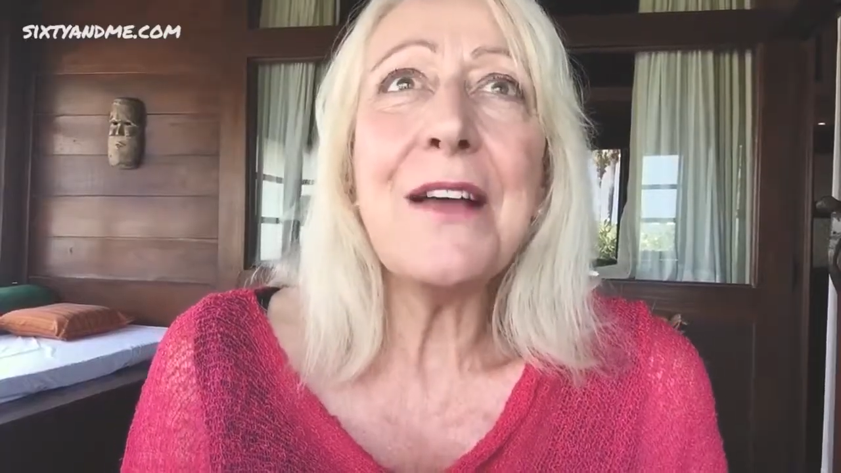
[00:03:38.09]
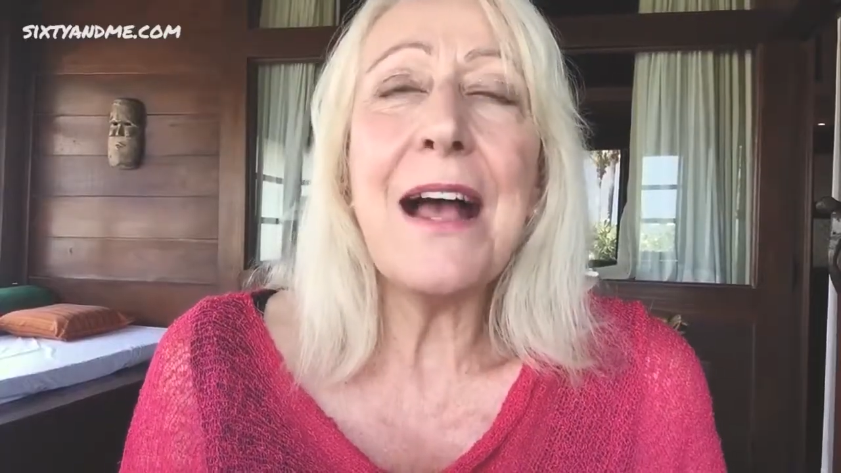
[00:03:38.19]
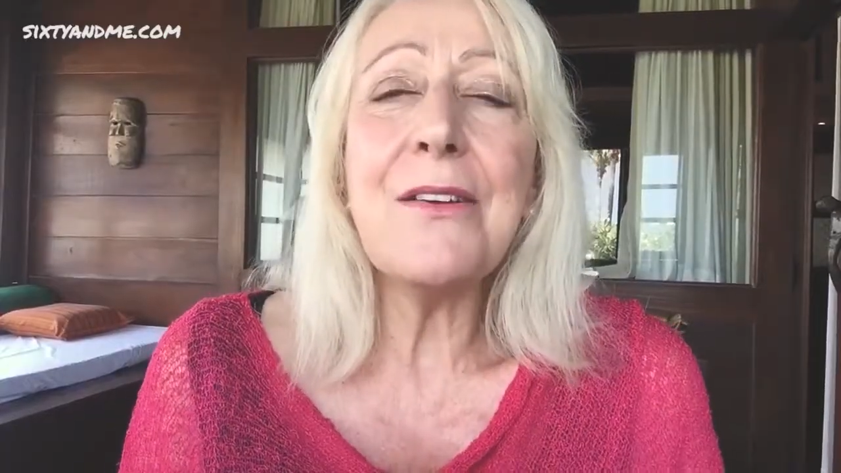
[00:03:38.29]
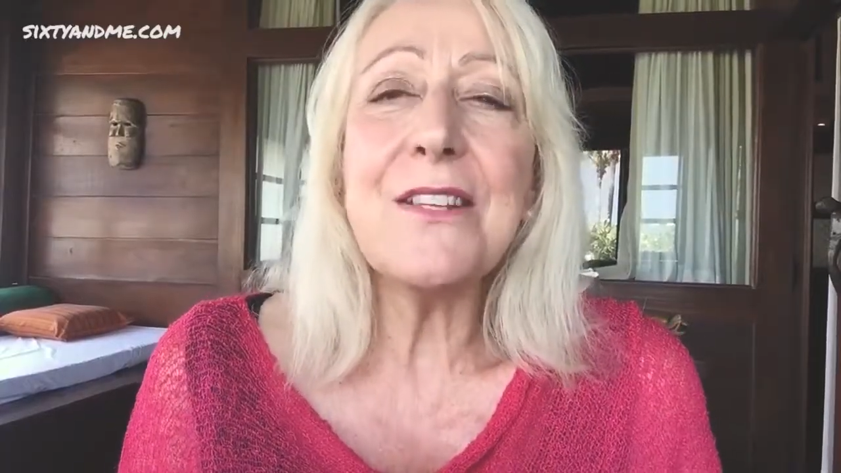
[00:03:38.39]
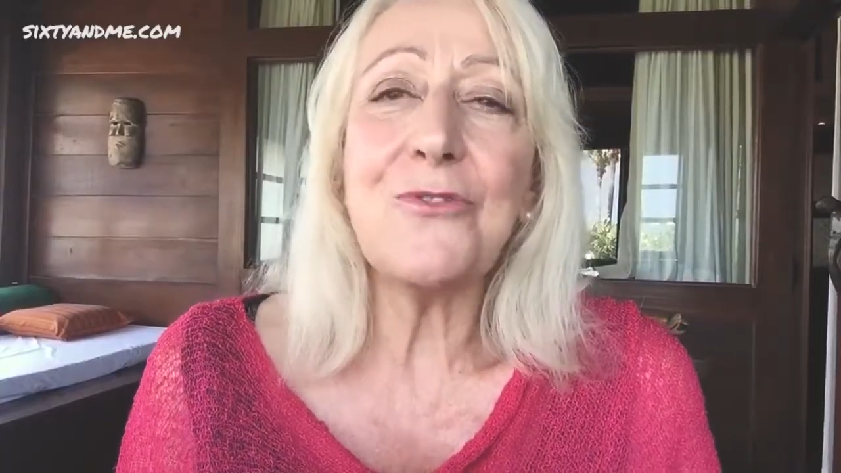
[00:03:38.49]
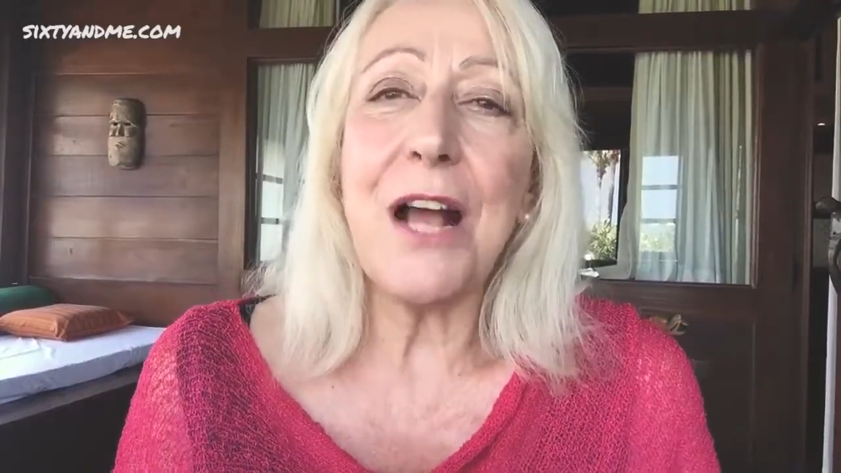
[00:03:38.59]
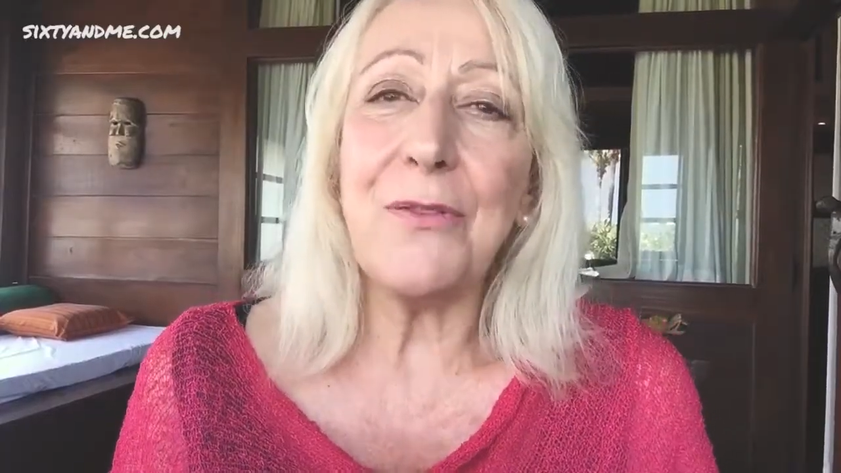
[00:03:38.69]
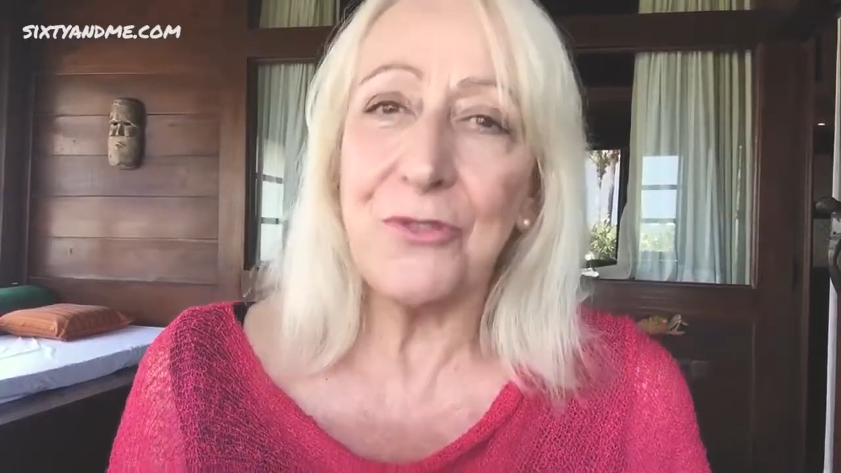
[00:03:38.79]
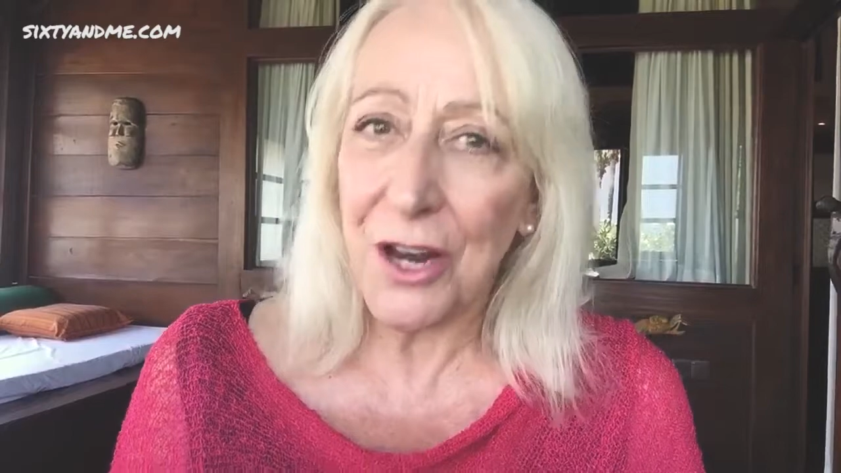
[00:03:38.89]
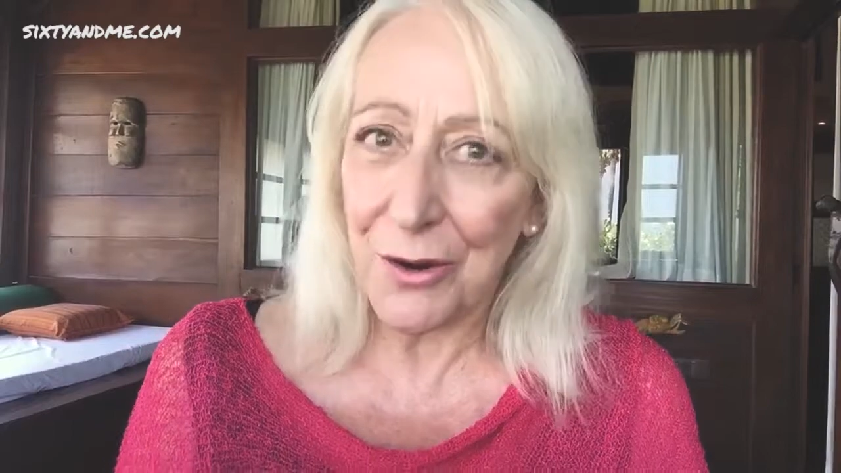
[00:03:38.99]
how does
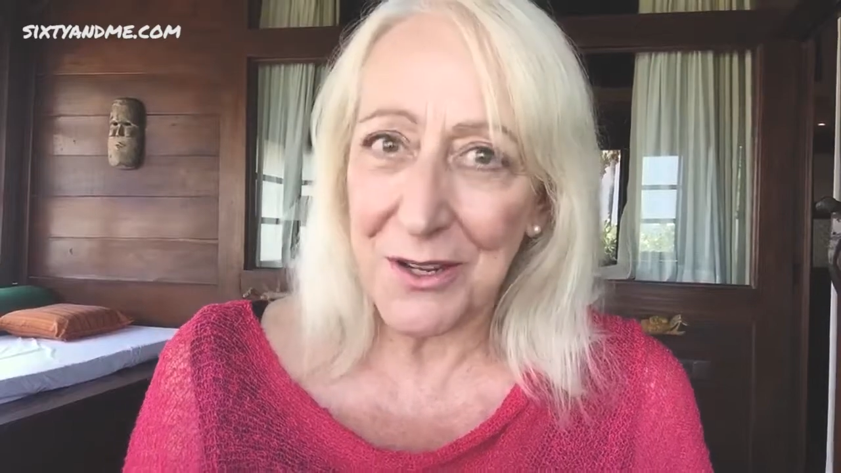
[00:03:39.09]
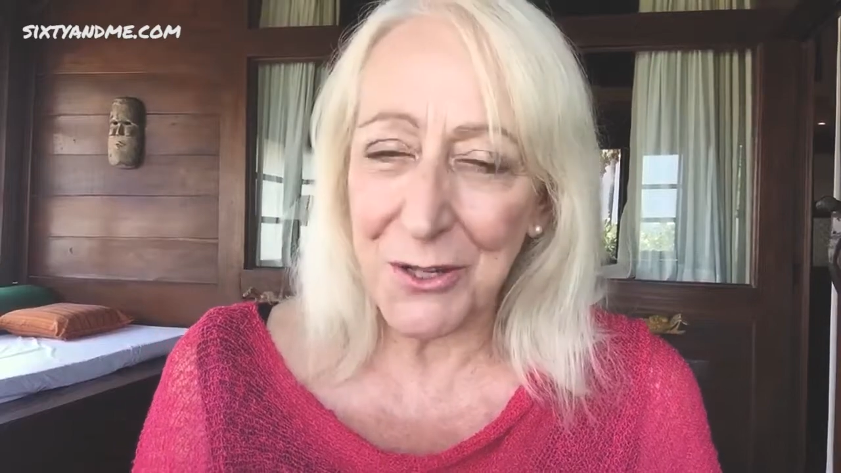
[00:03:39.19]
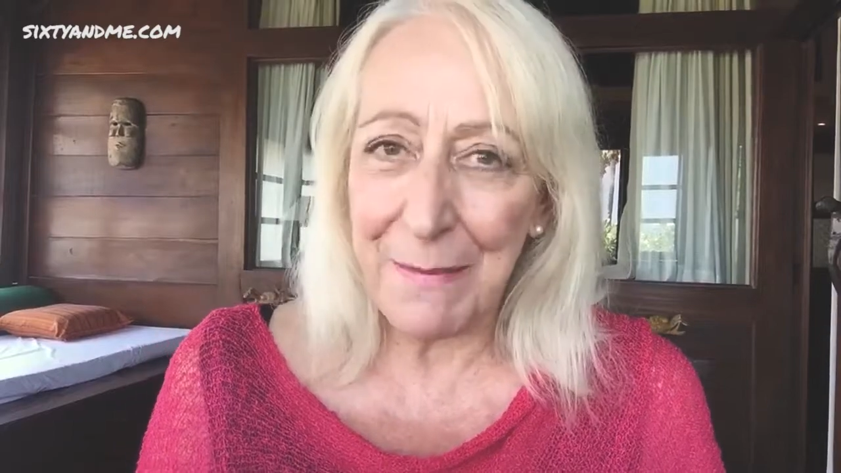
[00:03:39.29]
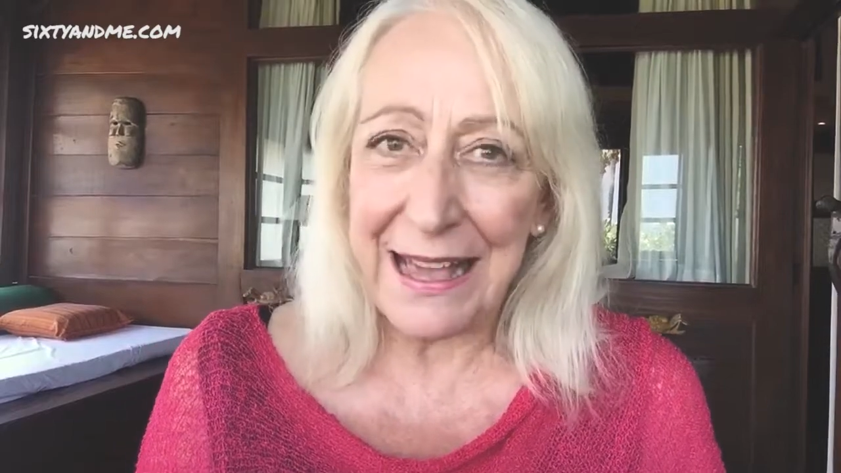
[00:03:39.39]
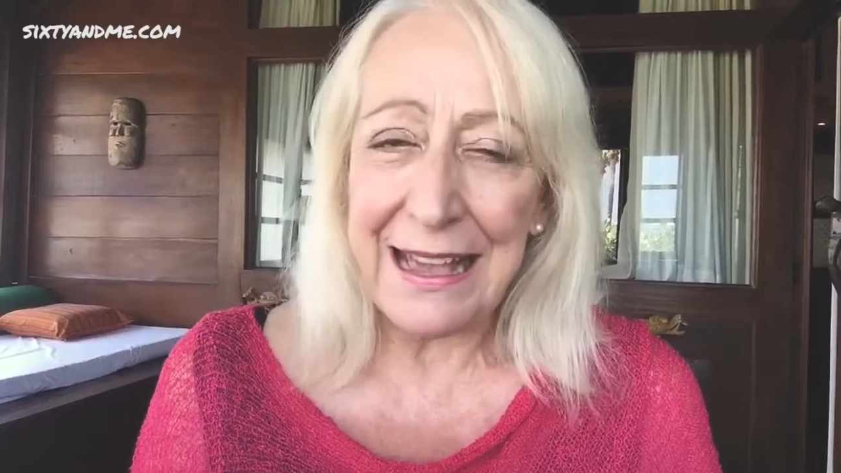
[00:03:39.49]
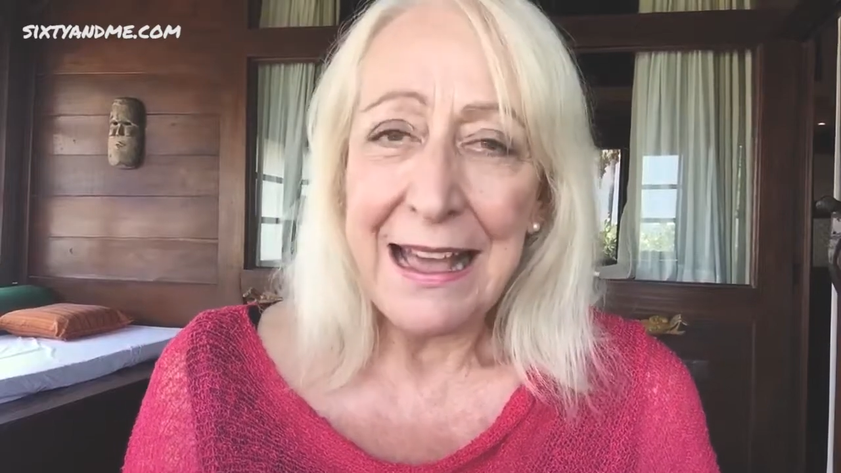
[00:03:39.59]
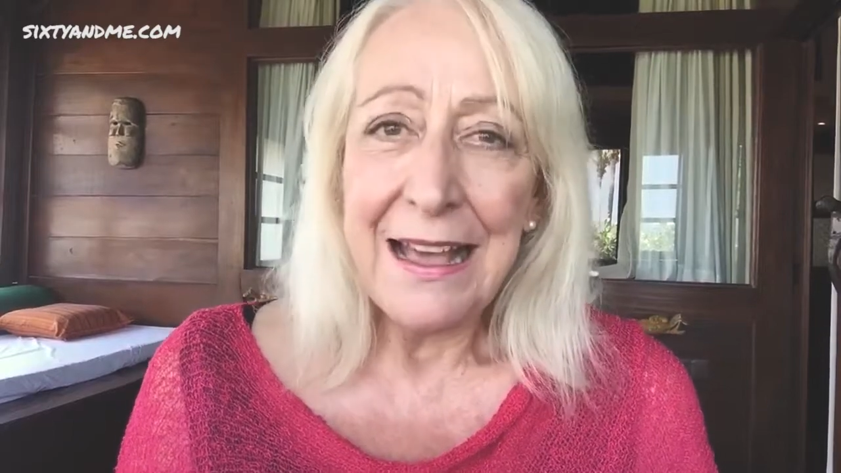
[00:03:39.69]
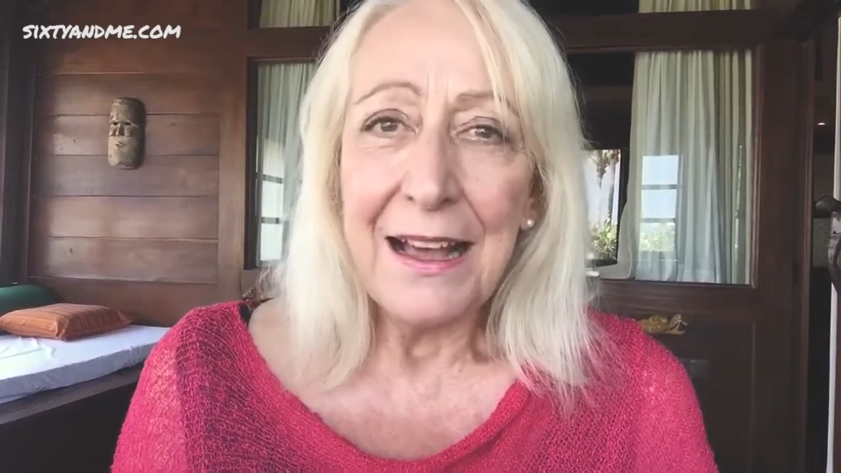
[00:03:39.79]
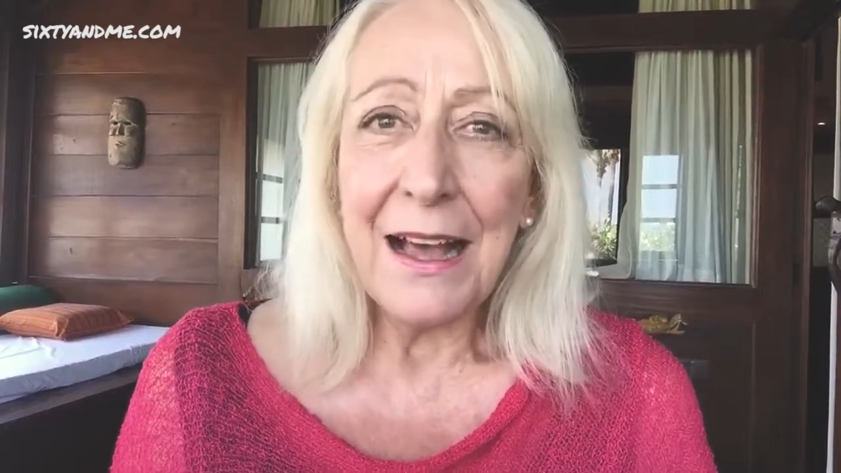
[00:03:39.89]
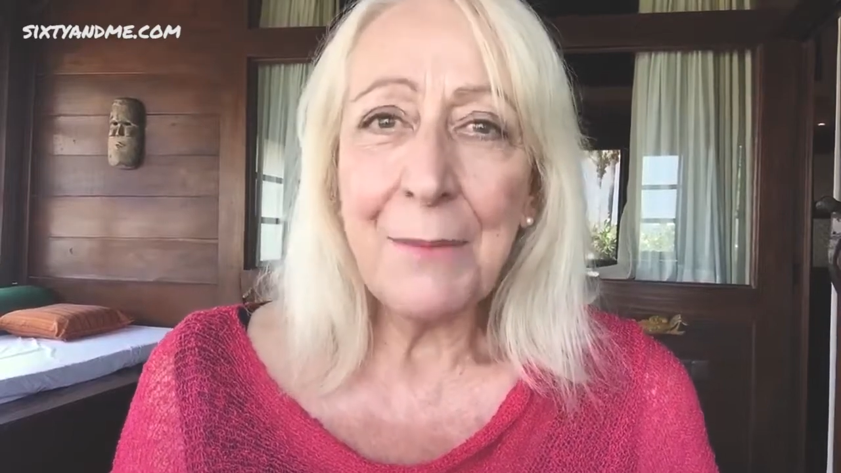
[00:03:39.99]
travel nourish me
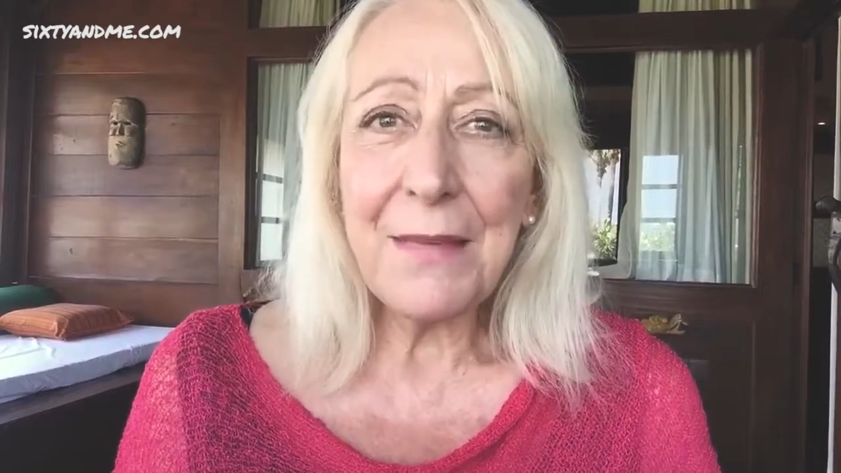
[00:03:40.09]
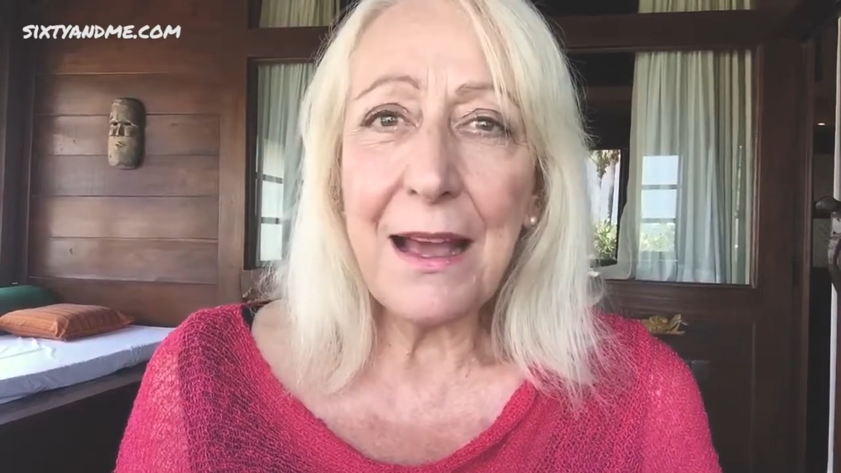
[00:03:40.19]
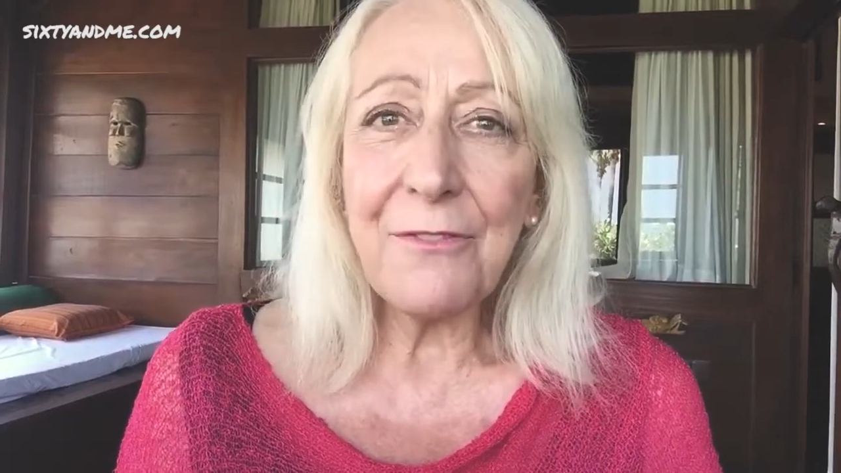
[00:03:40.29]
um,